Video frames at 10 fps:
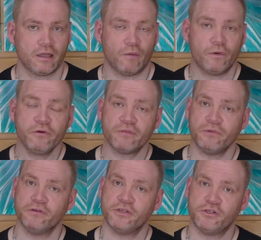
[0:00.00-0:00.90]
I welcome
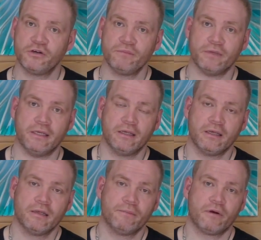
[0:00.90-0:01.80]
you to join me
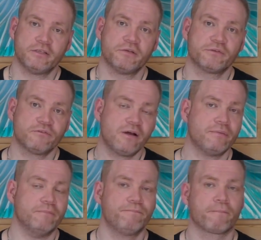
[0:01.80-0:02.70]
by subscribing.